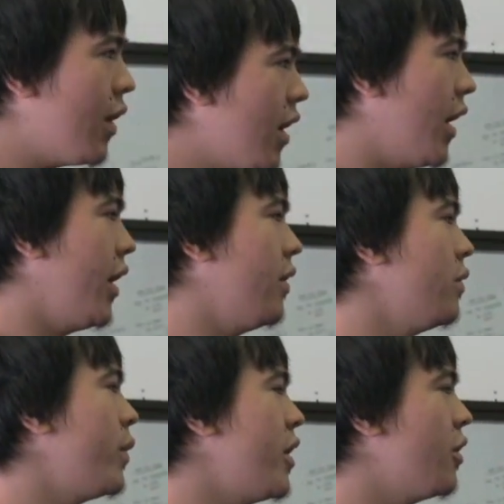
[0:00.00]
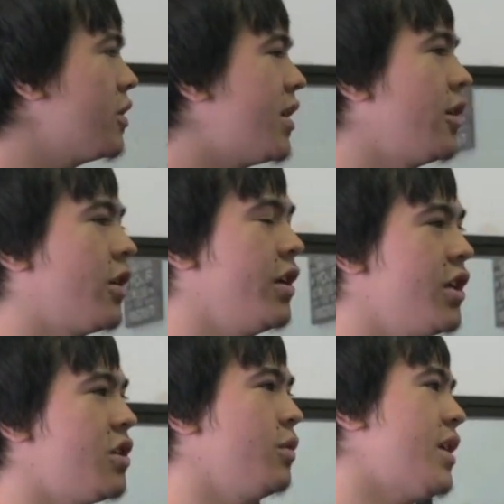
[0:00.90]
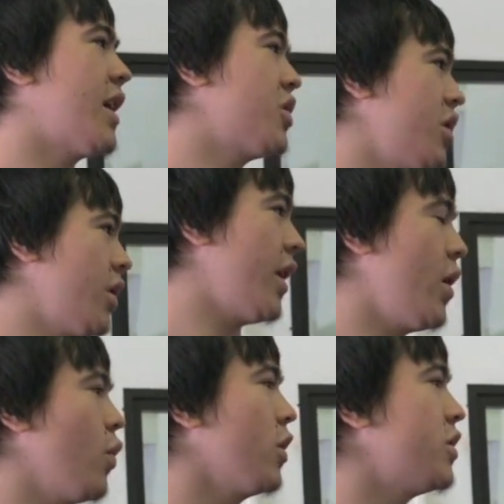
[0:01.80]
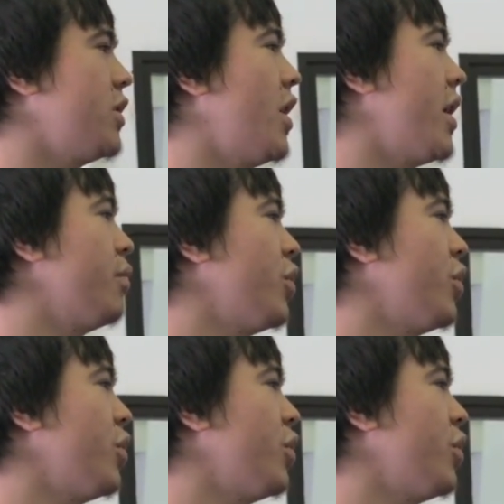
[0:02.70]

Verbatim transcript: on, we noticed that her condition was actually getting worse and not oh.